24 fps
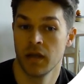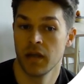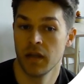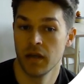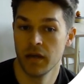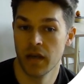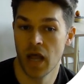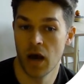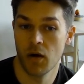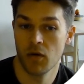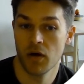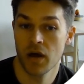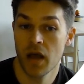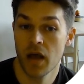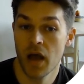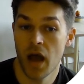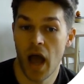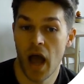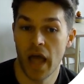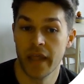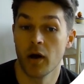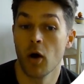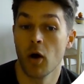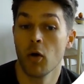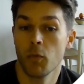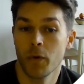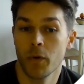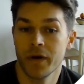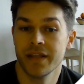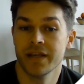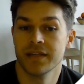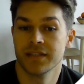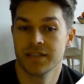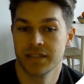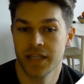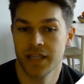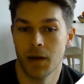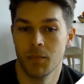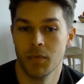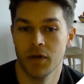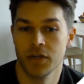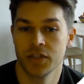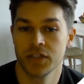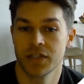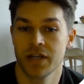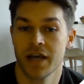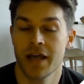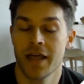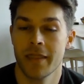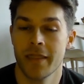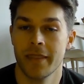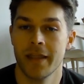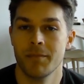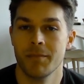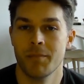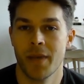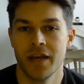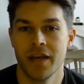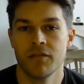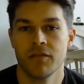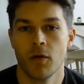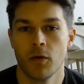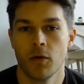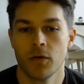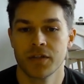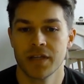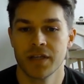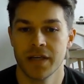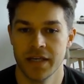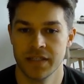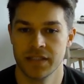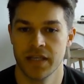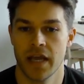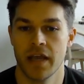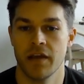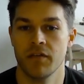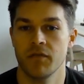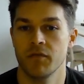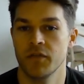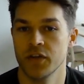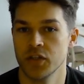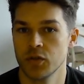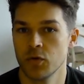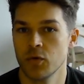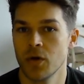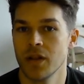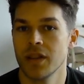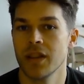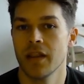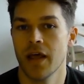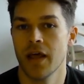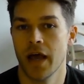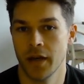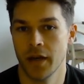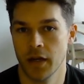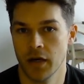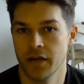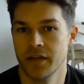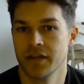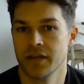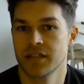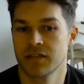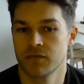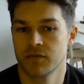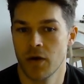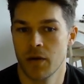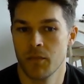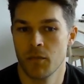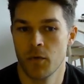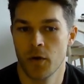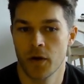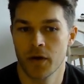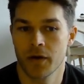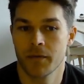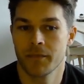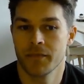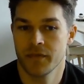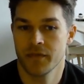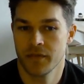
Now, I already established that ManiVault is a visual analytics framework